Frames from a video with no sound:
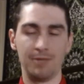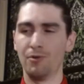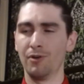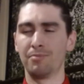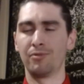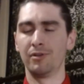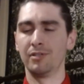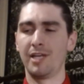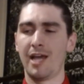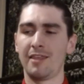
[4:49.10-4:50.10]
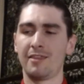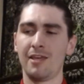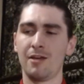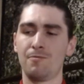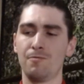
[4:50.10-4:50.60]
And more importantly, I
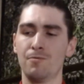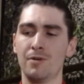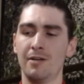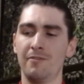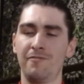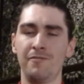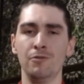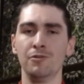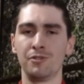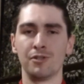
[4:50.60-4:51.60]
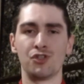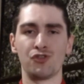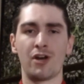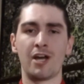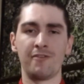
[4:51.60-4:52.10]
think what fuels your
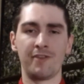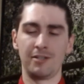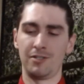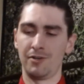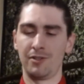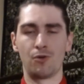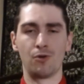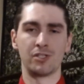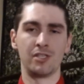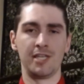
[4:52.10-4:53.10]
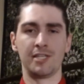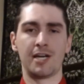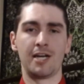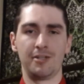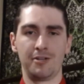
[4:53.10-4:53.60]
drive during the course of the
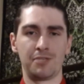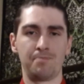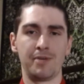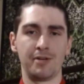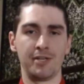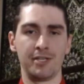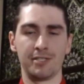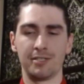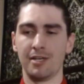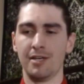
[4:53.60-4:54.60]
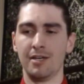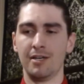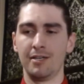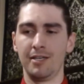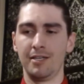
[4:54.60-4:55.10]
entire experience
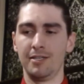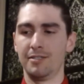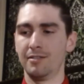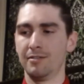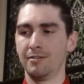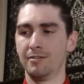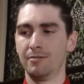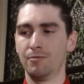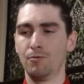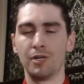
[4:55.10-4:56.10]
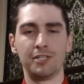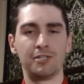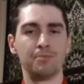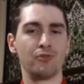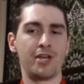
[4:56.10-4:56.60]
is
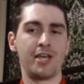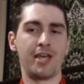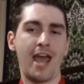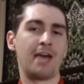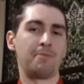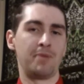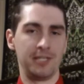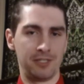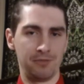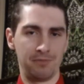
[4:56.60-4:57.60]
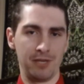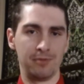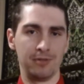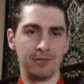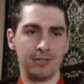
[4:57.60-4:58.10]
wanting to bring happiness to
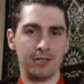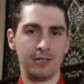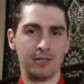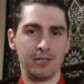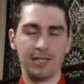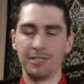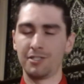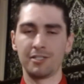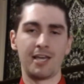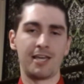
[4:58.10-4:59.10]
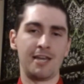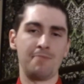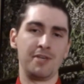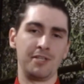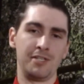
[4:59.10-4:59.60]
people. And it's just like
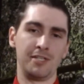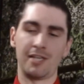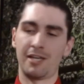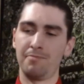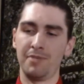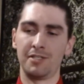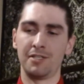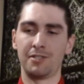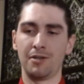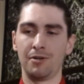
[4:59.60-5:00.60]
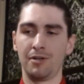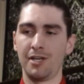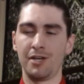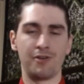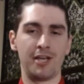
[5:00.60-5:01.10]
any business, like a business owner,
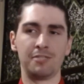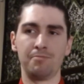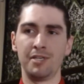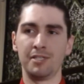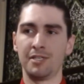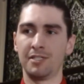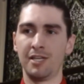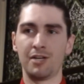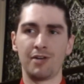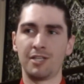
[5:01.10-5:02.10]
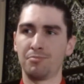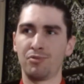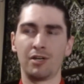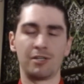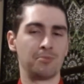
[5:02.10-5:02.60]
he creates a business and he creates a
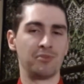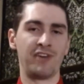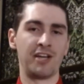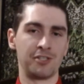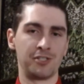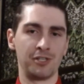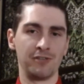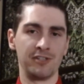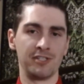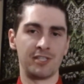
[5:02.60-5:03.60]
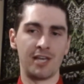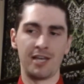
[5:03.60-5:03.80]
product or provides a service